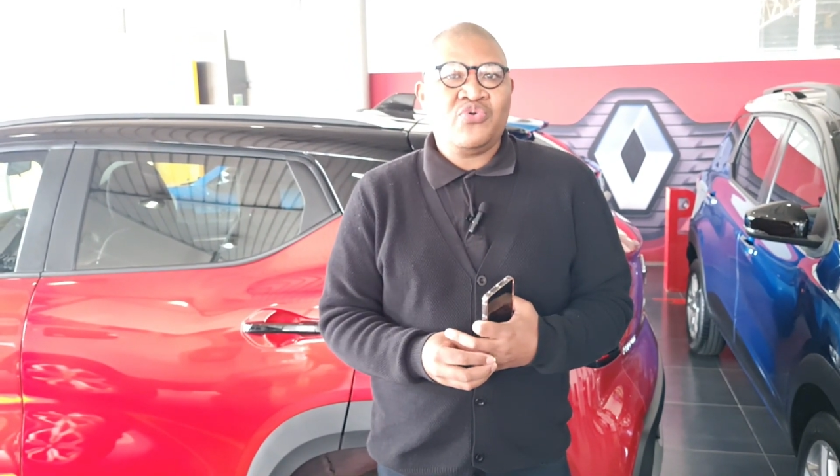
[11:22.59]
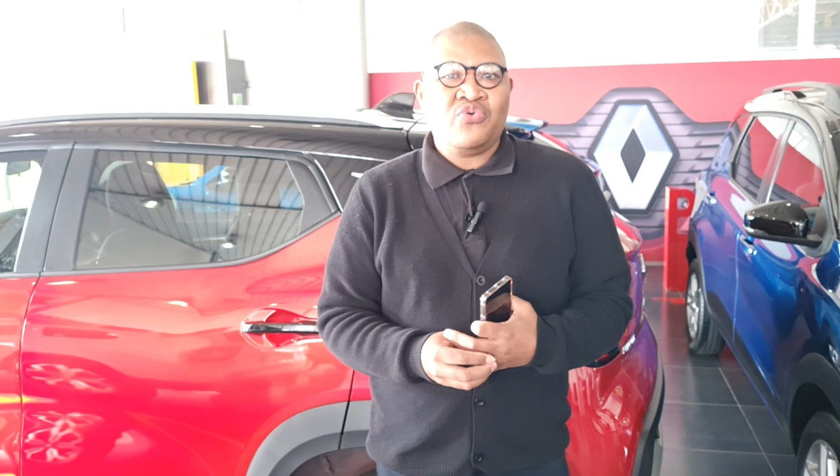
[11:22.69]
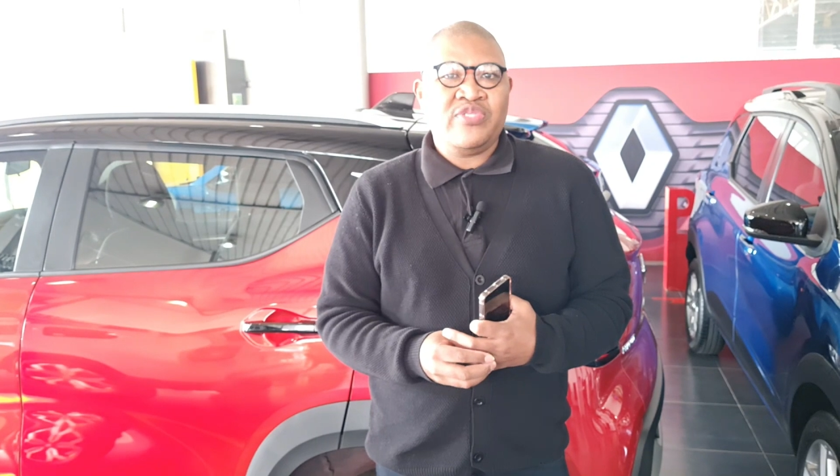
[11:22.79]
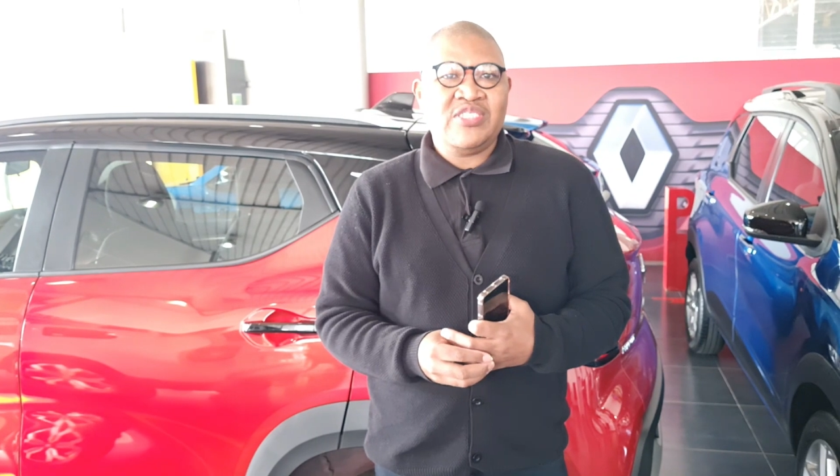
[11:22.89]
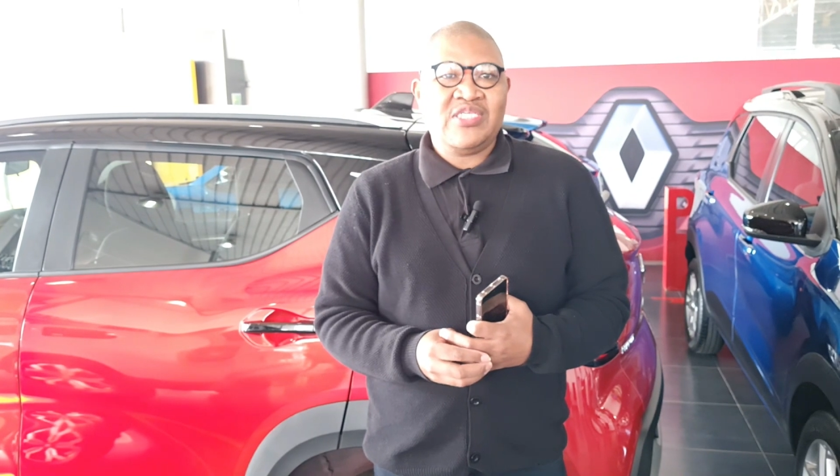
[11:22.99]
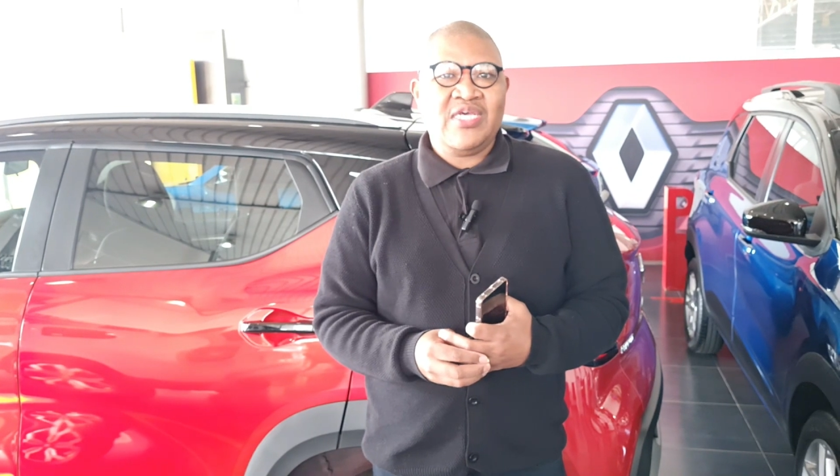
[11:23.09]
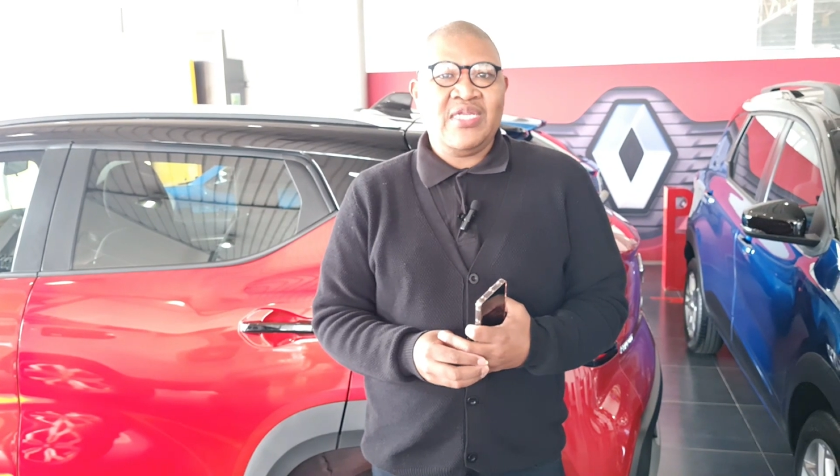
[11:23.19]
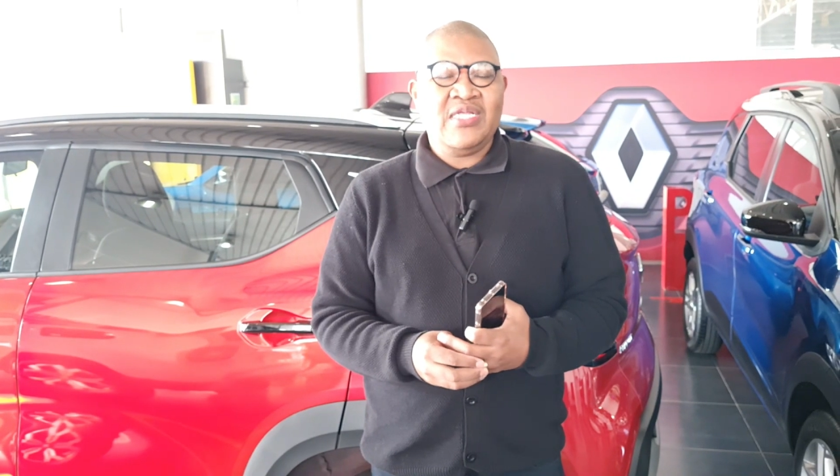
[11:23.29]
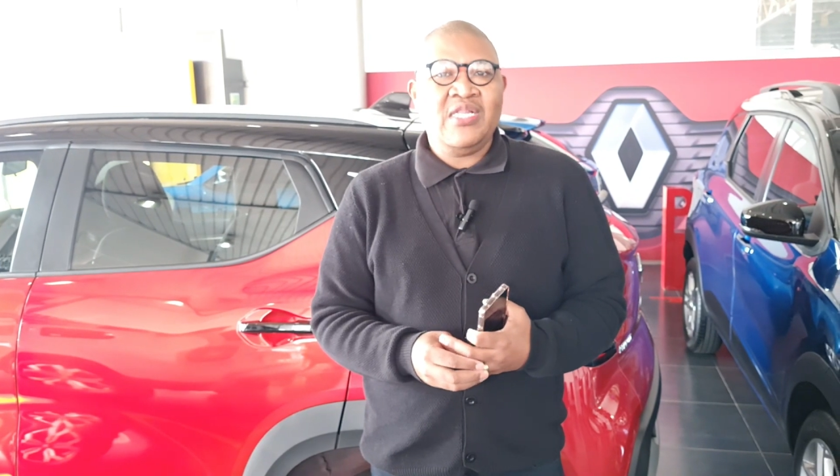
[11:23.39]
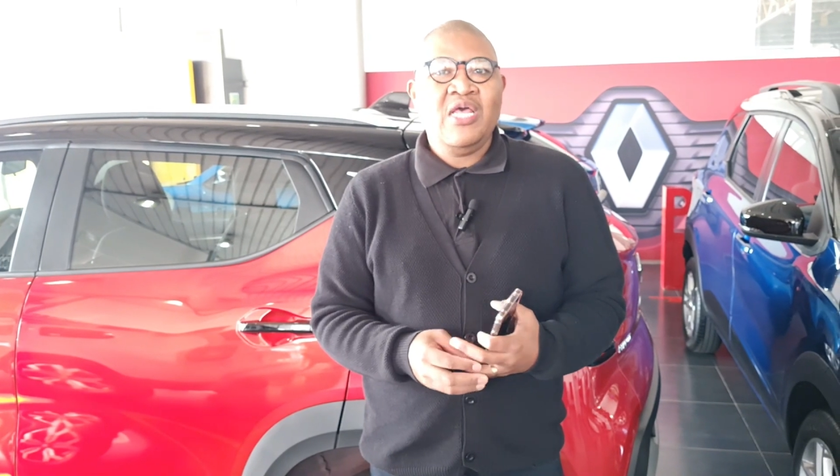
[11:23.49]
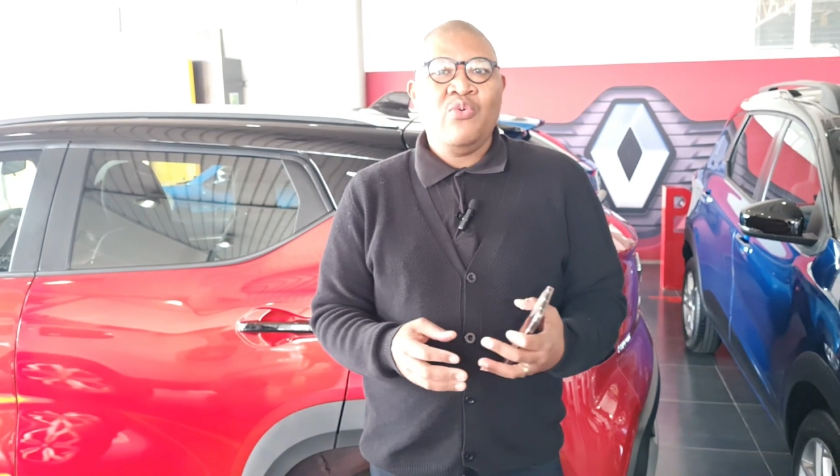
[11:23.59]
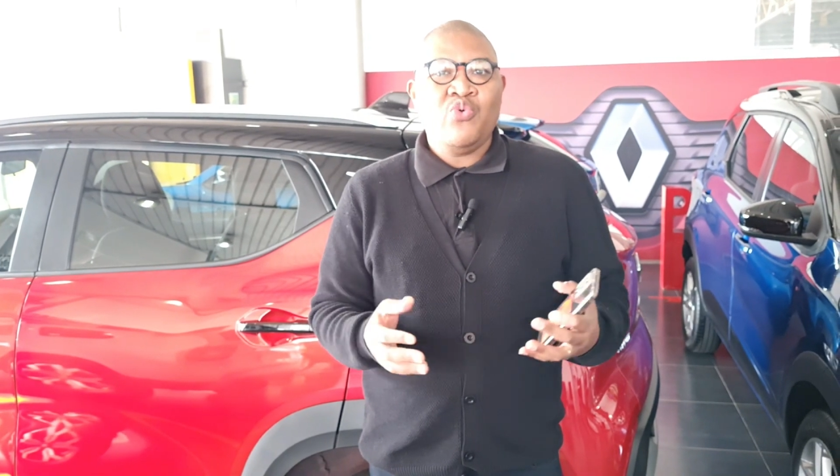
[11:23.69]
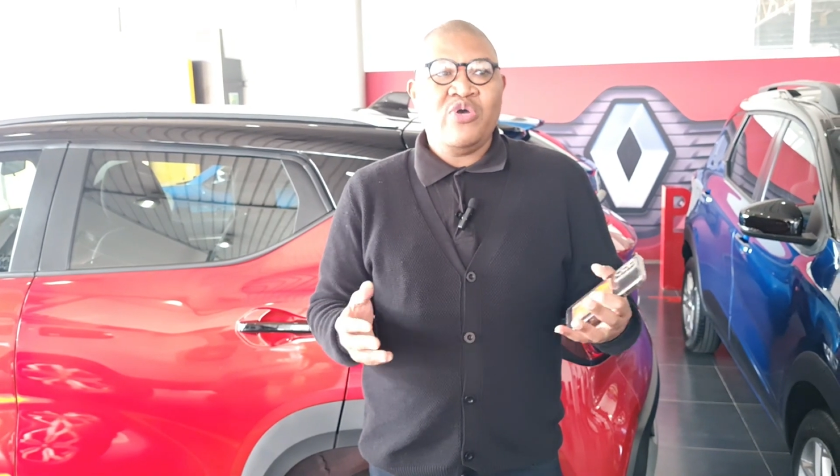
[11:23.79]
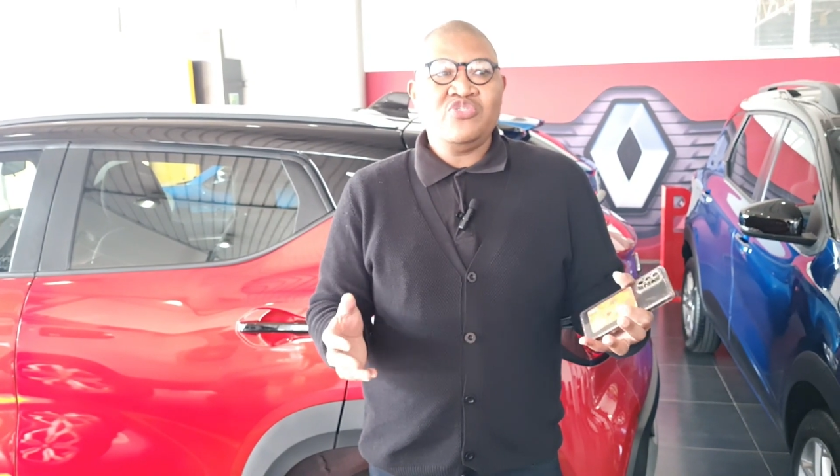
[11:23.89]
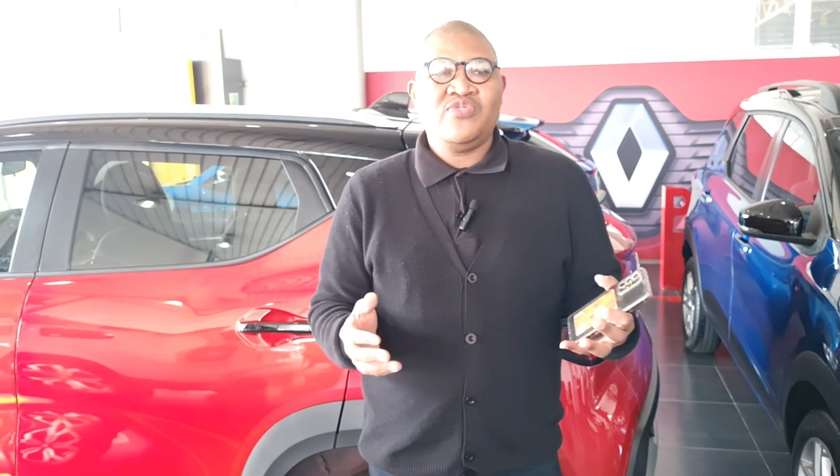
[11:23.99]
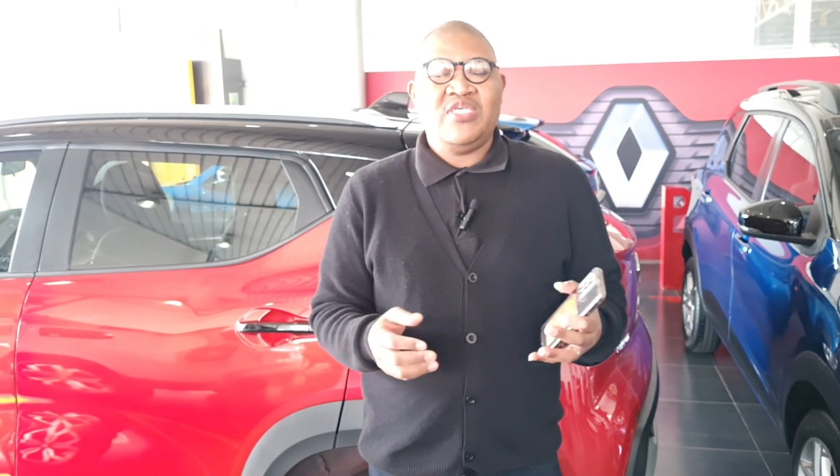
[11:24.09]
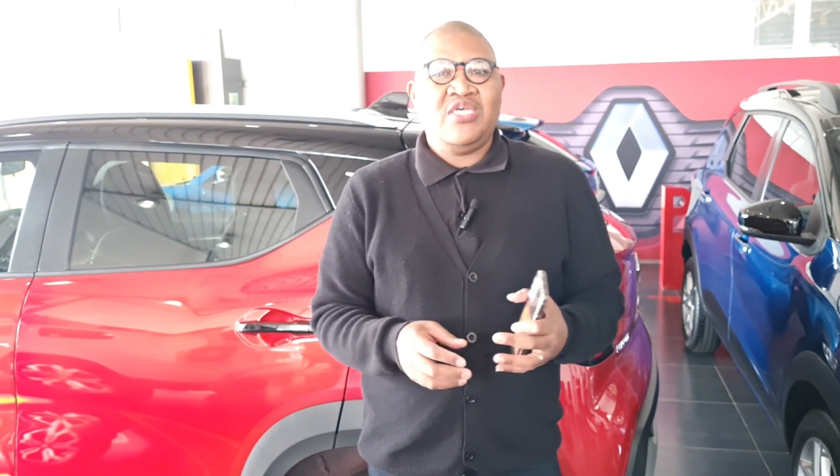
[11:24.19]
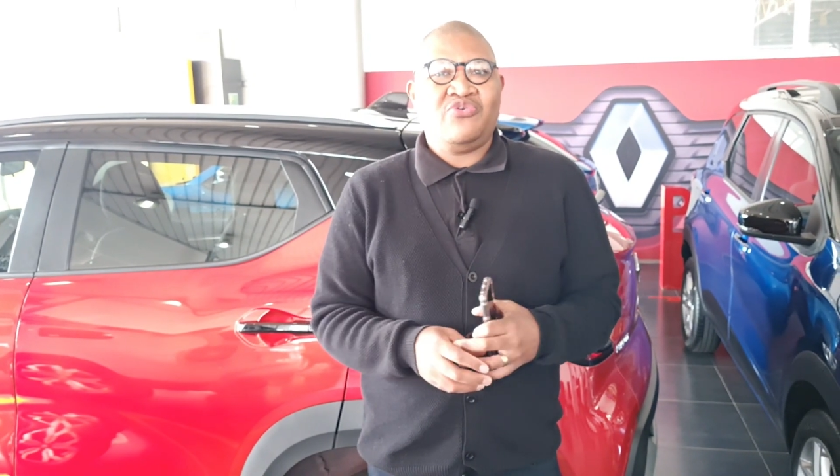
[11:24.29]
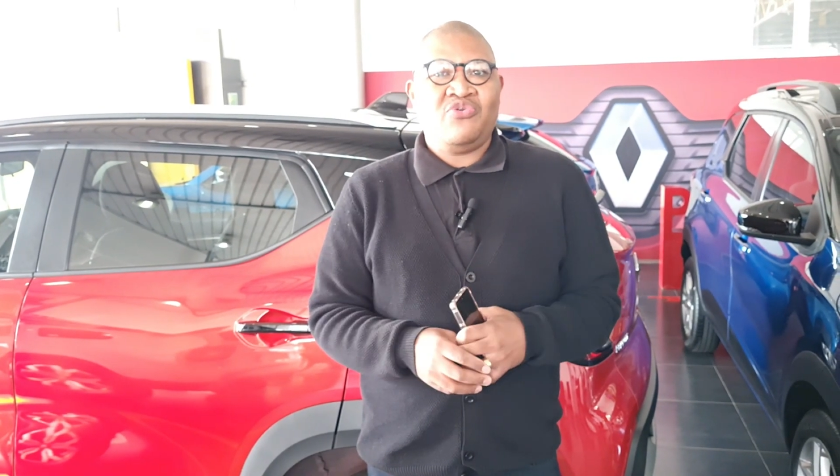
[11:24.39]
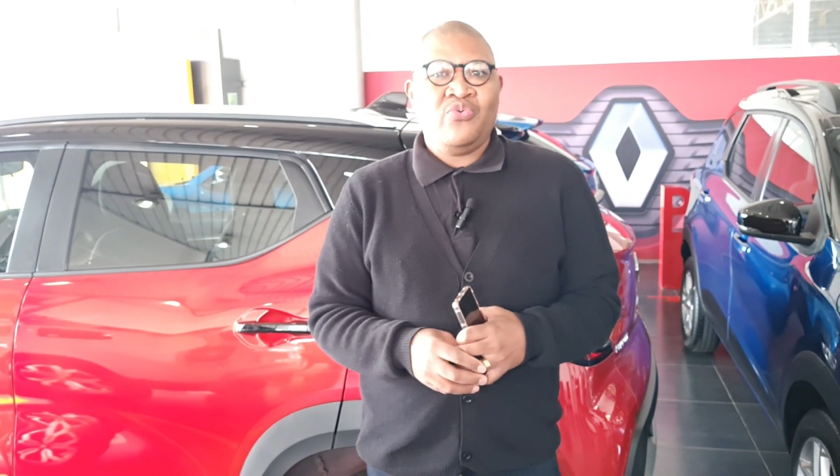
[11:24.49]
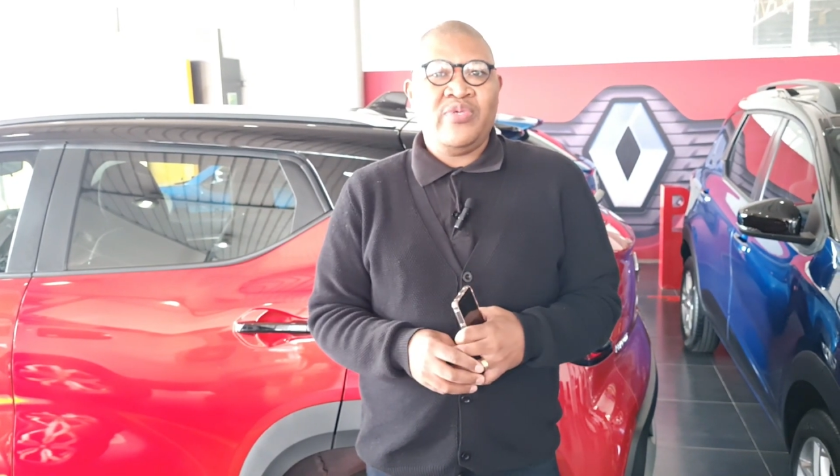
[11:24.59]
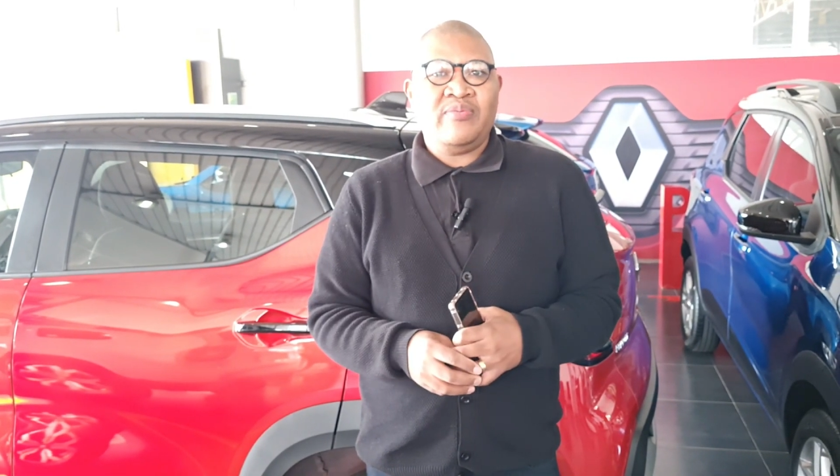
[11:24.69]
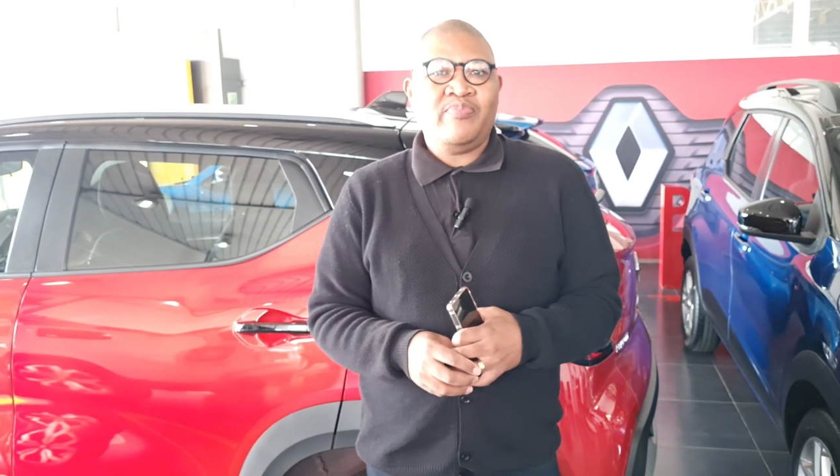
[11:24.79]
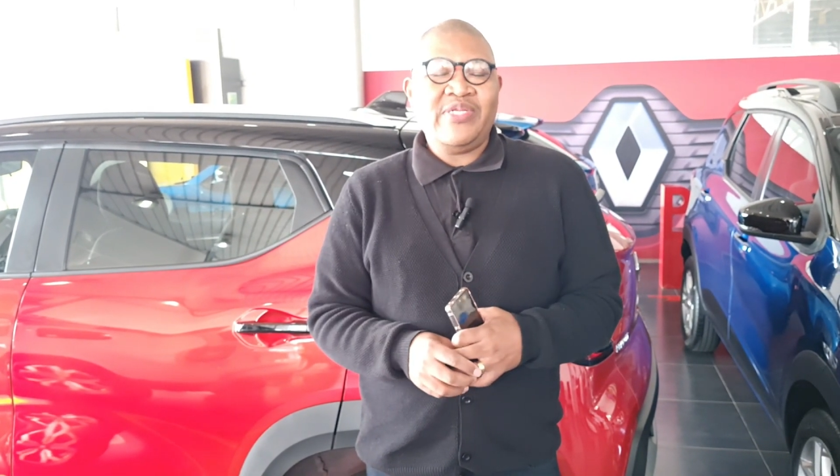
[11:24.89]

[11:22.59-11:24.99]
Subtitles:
grow this channel. We want to see it growing.